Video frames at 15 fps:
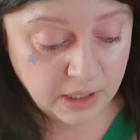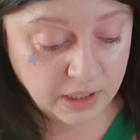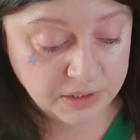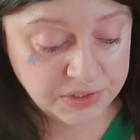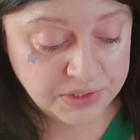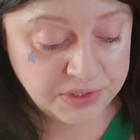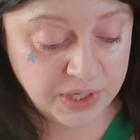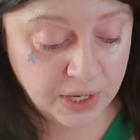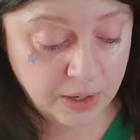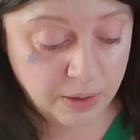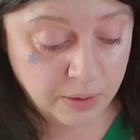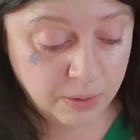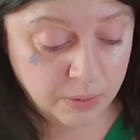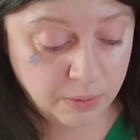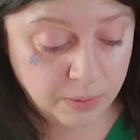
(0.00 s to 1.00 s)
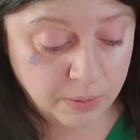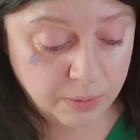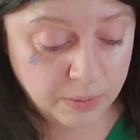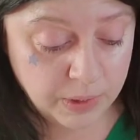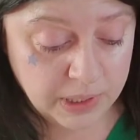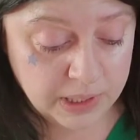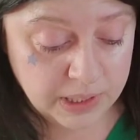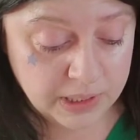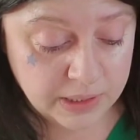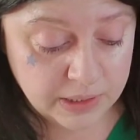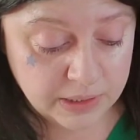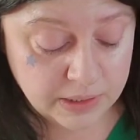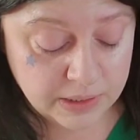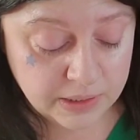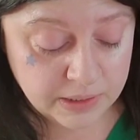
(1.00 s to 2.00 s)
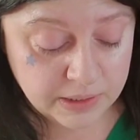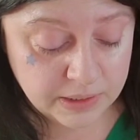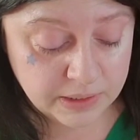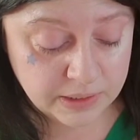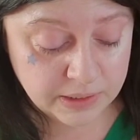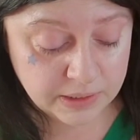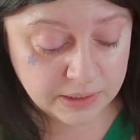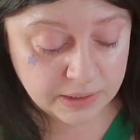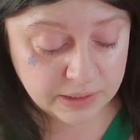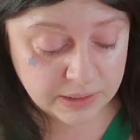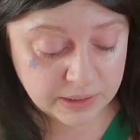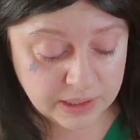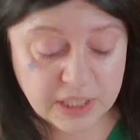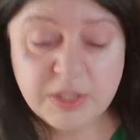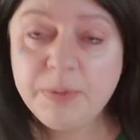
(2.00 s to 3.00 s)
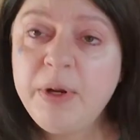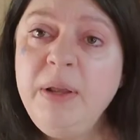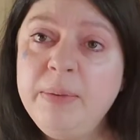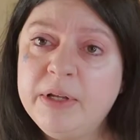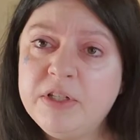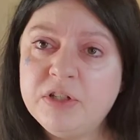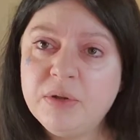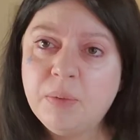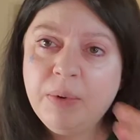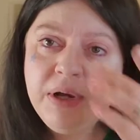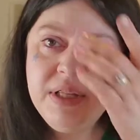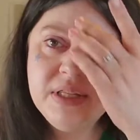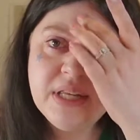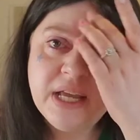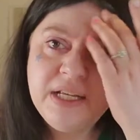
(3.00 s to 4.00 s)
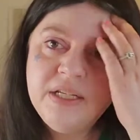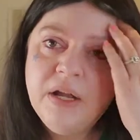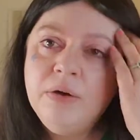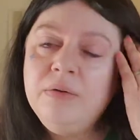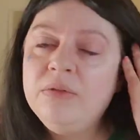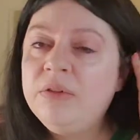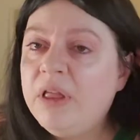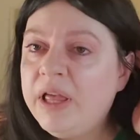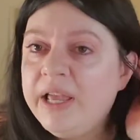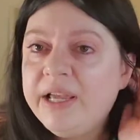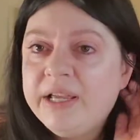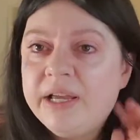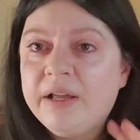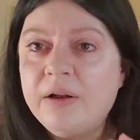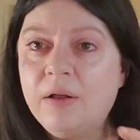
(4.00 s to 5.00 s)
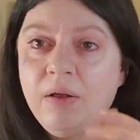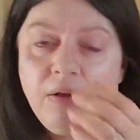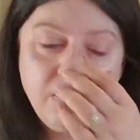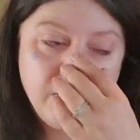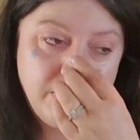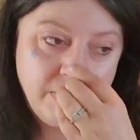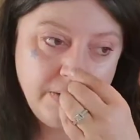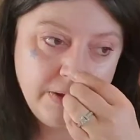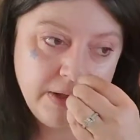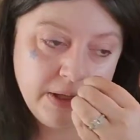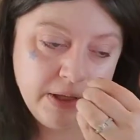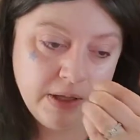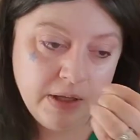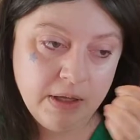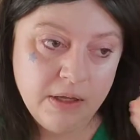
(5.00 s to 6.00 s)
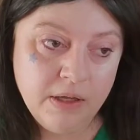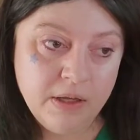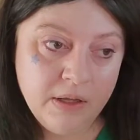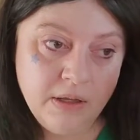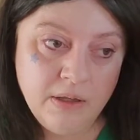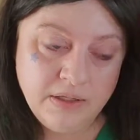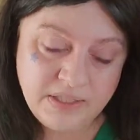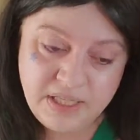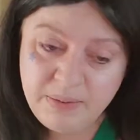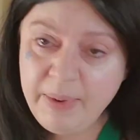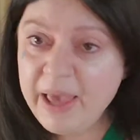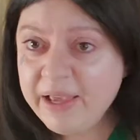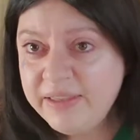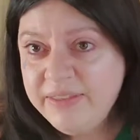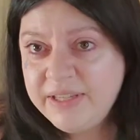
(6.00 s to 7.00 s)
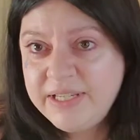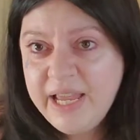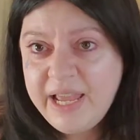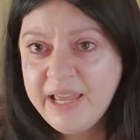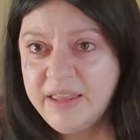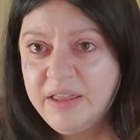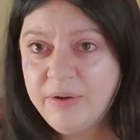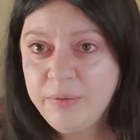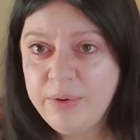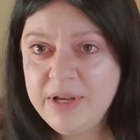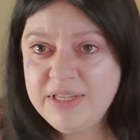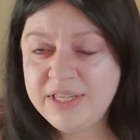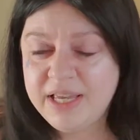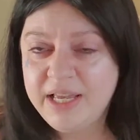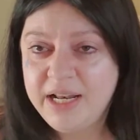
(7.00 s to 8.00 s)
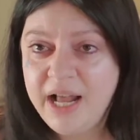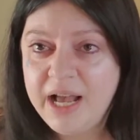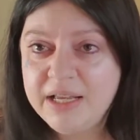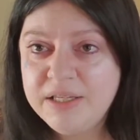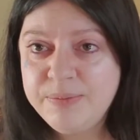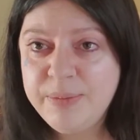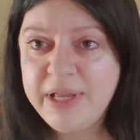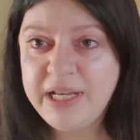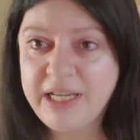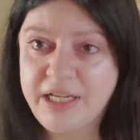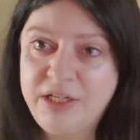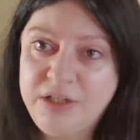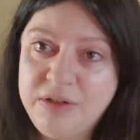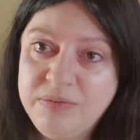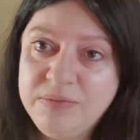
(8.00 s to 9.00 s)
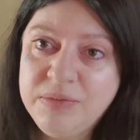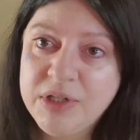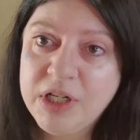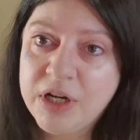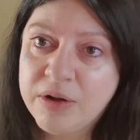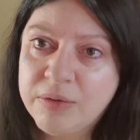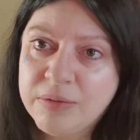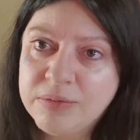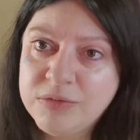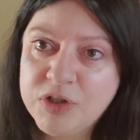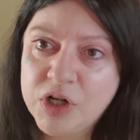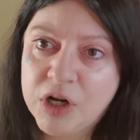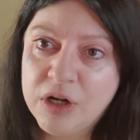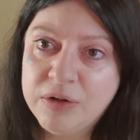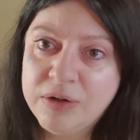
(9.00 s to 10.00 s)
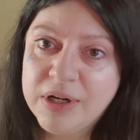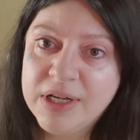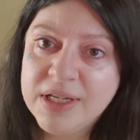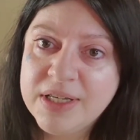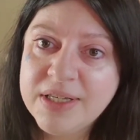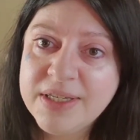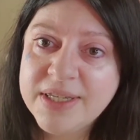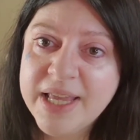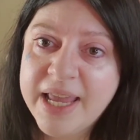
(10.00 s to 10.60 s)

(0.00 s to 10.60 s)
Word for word: So that's pretty much the ones I don't like at all. See, back in the day, there wasn't as many, you know, genres